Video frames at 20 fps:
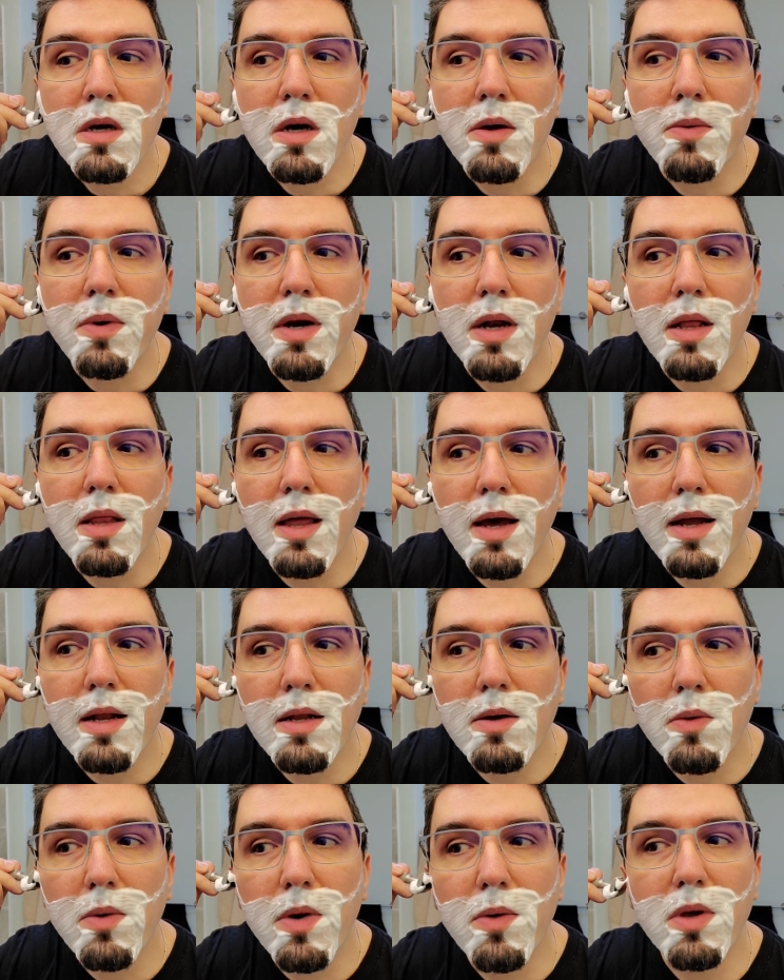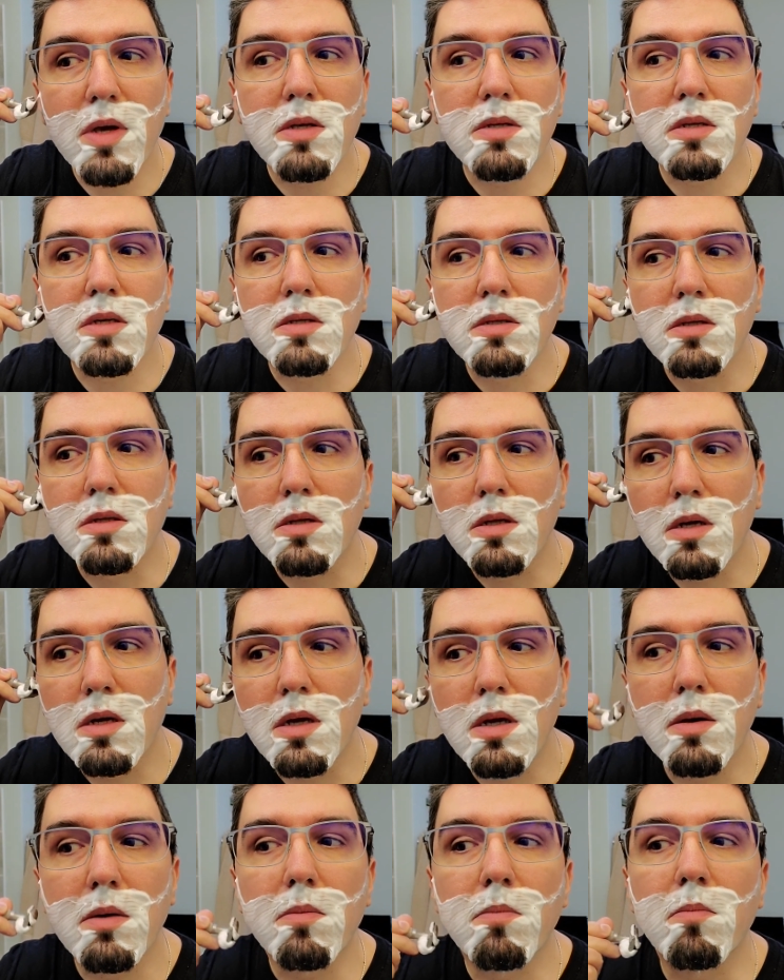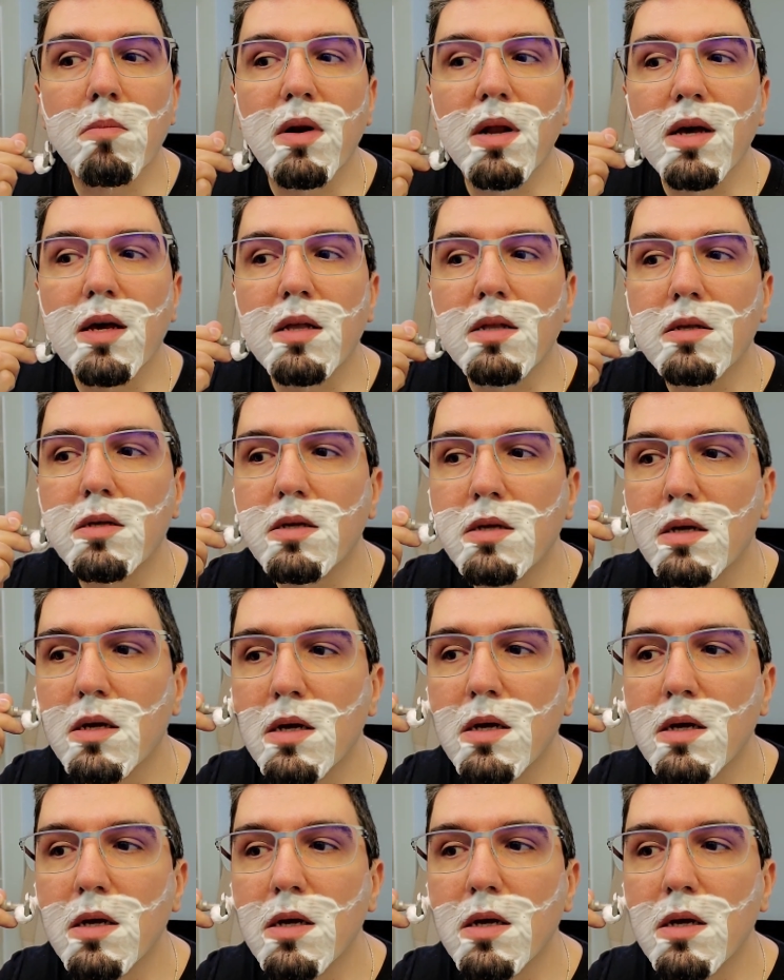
I really like the Wilkinson blades.